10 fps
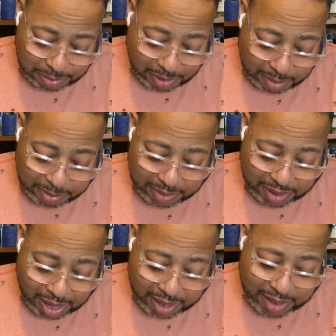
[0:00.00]
Probably
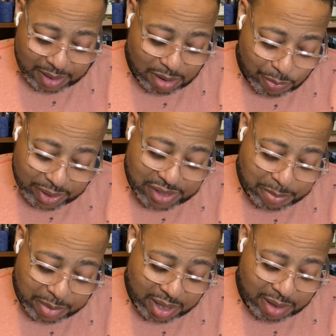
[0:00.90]
not. The
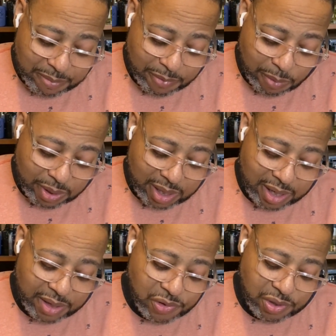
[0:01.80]
reason being for it
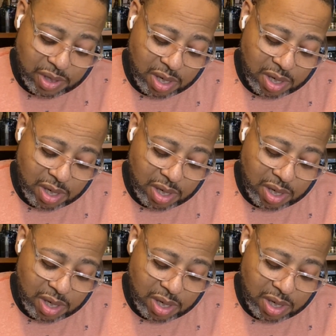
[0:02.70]
is